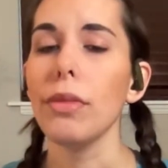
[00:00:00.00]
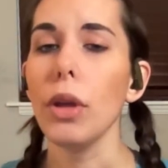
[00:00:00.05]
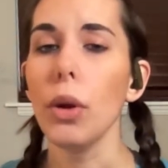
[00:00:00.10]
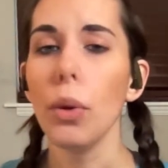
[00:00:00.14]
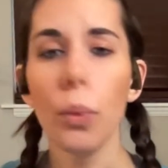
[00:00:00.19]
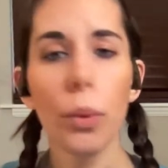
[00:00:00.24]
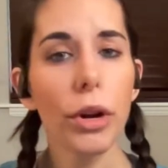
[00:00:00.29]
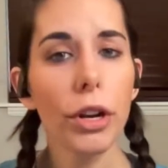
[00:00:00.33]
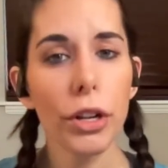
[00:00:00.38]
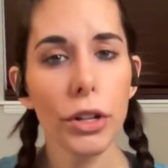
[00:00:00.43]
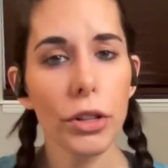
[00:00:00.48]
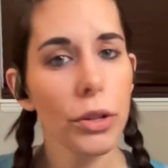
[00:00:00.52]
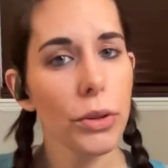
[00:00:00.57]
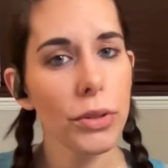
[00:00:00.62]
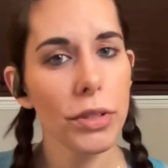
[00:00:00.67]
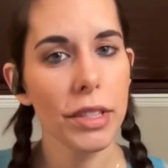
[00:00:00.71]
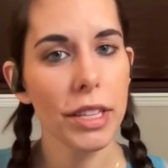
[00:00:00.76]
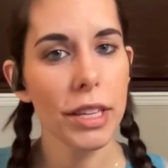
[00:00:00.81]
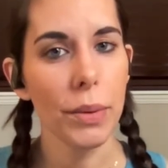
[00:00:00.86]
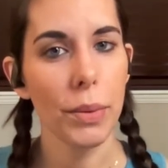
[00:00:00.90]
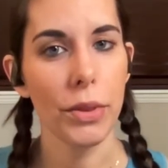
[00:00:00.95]
work
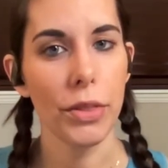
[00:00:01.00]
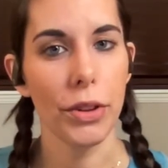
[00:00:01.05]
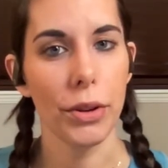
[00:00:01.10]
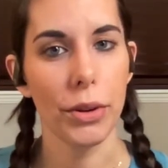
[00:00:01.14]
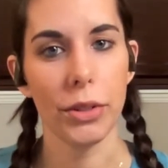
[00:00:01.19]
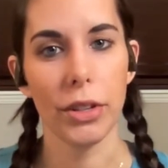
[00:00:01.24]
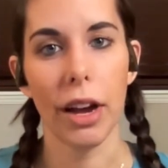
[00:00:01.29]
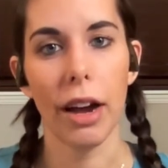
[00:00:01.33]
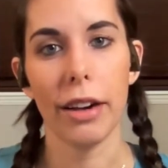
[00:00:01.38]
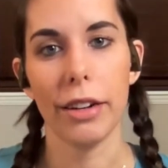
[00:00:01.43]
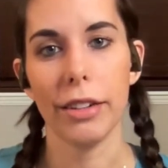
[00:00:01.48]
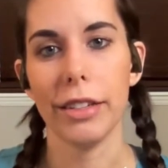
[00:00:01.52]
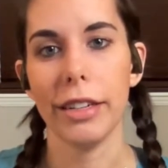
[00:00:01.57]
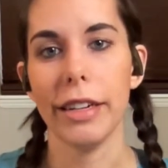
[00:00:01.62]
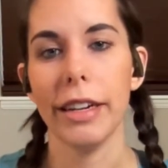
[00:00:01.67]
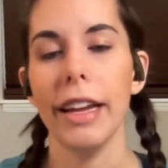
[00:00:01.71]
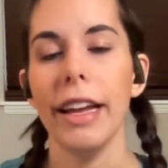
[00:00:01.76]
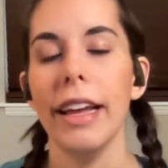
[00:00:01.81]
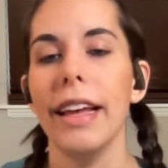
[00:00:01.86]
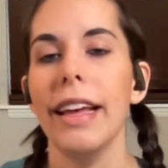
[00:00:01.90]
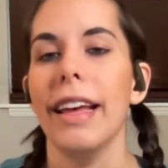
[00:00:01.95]
closely with your doctor
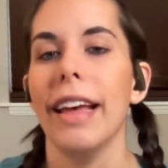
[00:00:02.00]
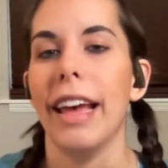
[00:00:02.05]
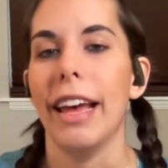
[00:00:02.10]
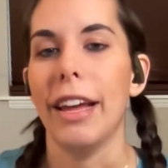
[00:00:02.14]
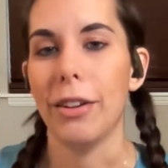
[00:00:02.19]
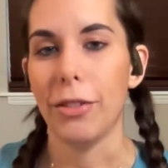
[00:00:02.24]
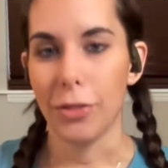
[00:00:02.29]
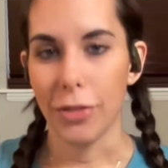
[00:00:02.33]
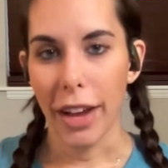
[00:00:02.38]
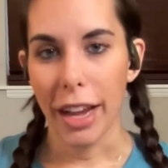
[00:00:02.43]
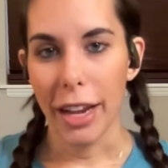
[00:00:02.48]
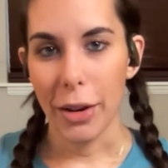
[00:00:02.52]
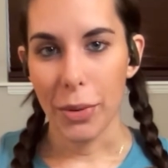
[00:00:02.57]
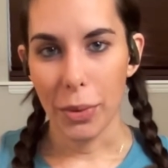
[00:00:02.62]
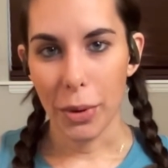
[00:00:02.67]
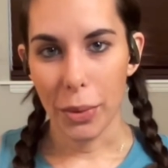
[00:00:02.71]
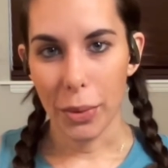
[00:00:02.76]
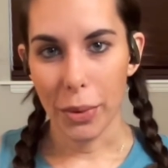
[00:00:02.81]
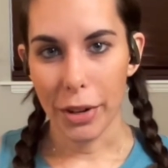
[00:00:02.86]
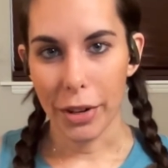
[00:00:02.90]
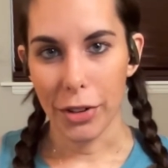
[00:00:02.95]
and find what
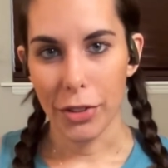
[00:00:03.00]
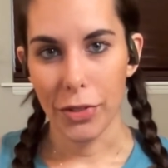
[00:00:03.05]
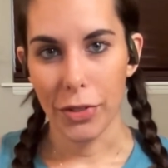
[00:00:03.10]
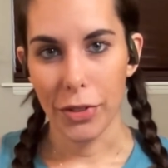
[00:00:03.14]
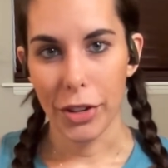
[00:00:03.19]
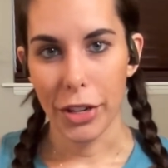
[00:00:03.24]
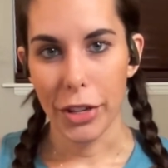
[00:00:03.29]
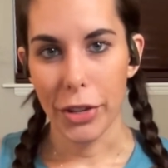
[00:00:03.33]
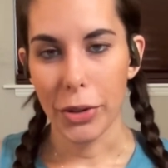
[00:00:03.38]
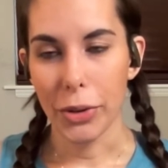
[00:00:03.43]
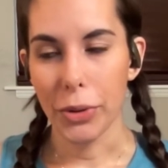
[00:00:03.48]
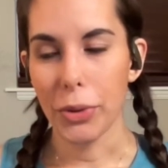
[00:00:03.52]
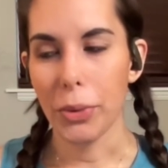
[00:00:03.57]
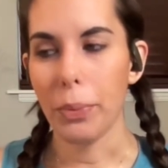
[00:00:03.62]
works for you.